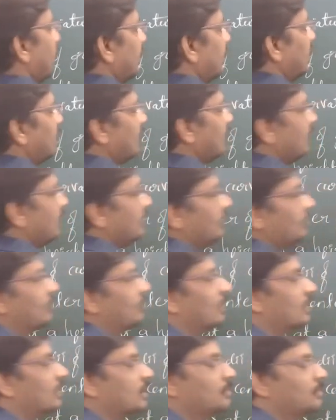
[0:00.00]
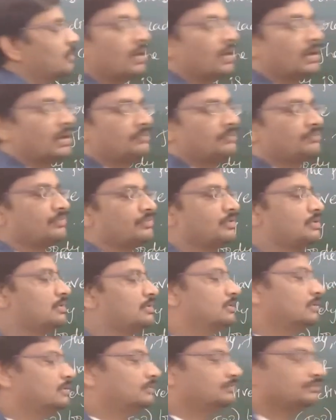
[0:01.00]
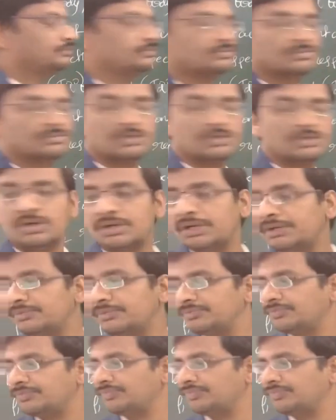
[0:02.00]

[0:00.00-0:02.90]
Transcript: the bottom body. Got it?